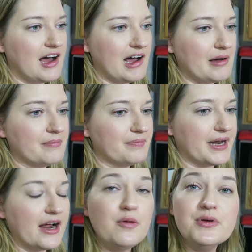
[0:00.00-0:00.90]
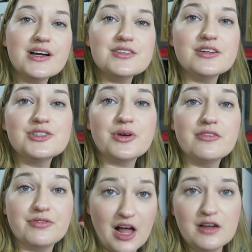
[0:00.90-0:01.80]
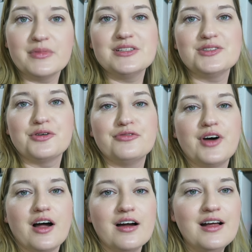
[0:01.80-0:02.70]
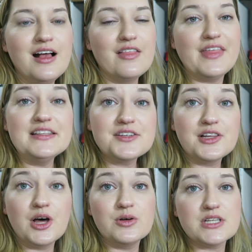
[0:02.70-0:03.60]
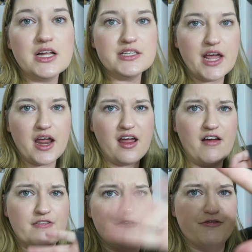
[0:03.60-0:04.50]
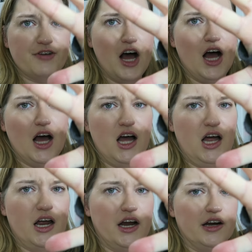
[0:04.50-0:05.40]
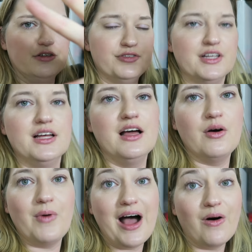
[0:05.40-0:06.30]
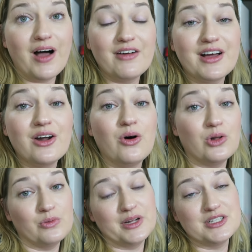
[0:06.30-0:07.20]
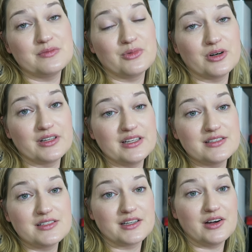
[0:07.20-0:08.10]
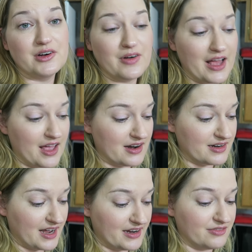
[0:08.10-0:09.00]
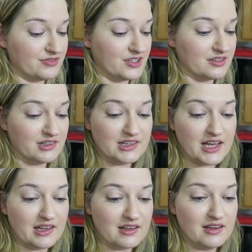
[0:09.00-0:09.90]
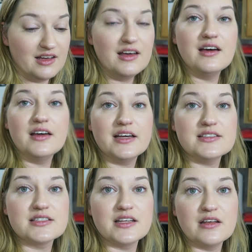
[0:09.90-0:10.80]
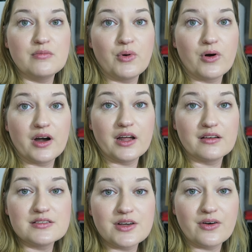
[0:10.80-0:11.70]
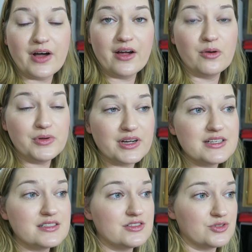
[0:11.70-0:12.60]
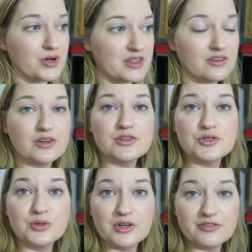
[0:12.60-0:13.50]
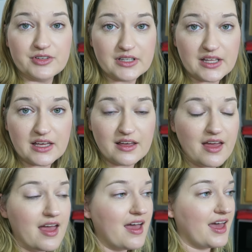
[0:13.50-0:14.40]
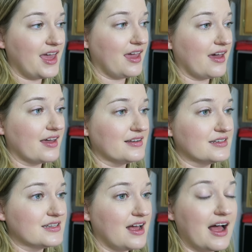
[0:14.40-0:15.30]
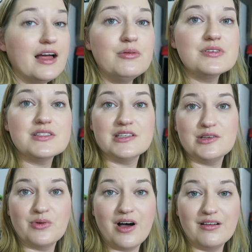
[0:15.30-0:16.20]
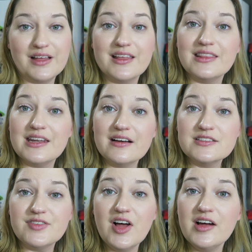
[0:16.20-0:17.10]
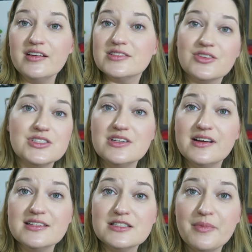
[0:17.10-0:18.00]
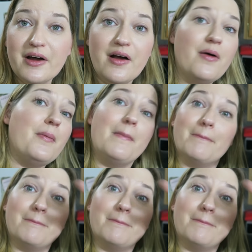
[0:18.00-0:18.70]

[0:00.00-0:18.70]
Um, but I hope you guys are enjoying Vlogmas so far. That's a close on day five. Wow, I've got a whole bunch more of these to go and I feel like it's getting boring. So I hope you guys enjoyed the little tour of Fridley and I will see you all in the next vlog. So I'll see you guys tomorrow.